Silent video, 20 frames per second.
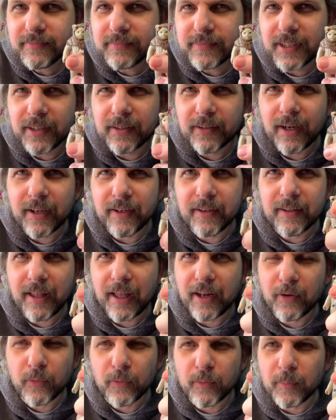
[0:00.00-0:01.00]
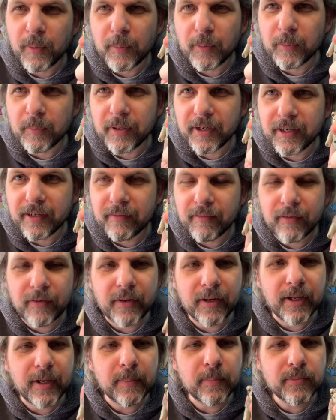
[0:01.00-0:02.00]
I don't remember many of their
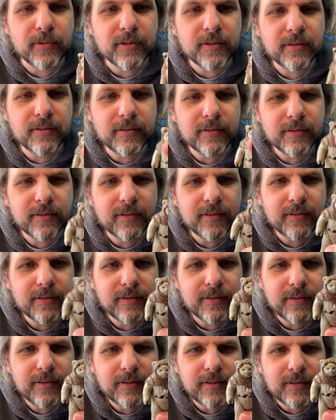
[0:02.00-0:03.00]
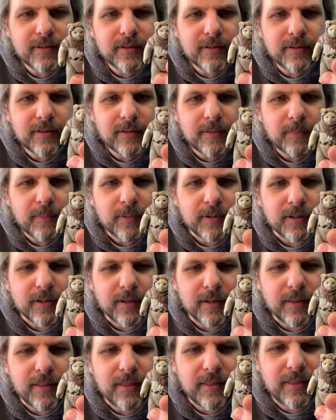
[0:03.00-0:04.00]
names.
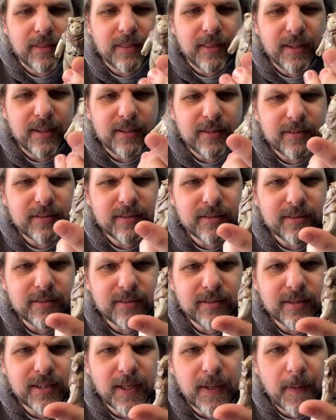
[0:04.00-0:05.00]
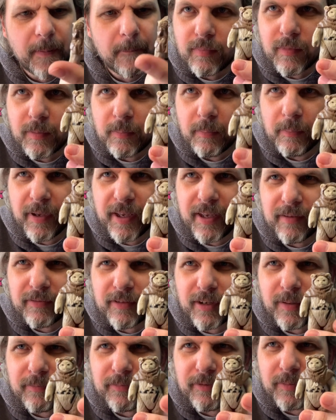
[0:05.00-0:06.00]
But this may have
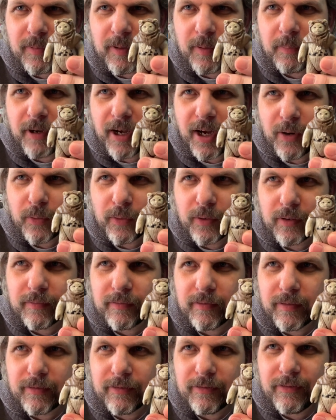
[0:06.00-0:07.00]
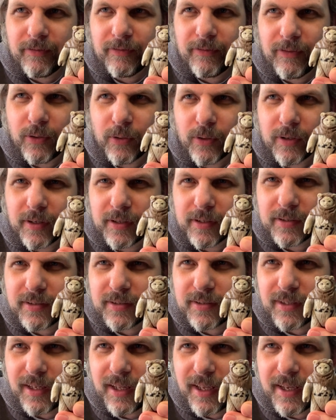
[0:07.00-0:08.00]
come from the Power of the
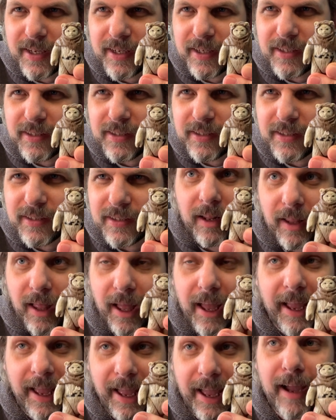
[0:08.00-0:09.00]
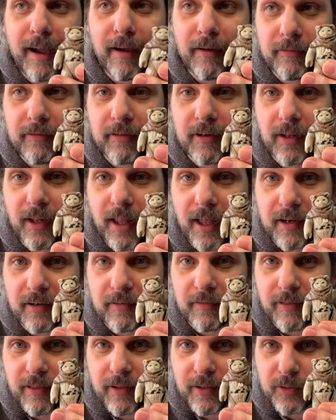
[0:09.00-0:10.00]
Force line. I have a lot
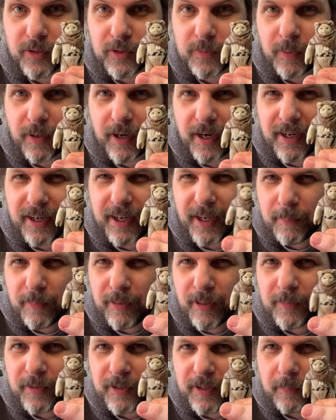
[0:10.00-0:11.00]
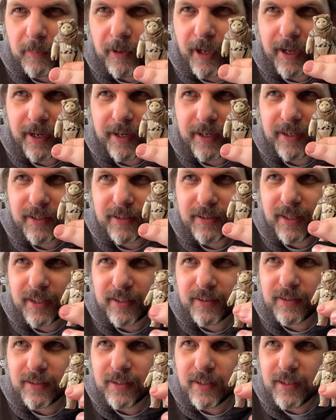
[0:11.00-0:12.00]
of those, but I kept them in the package. That's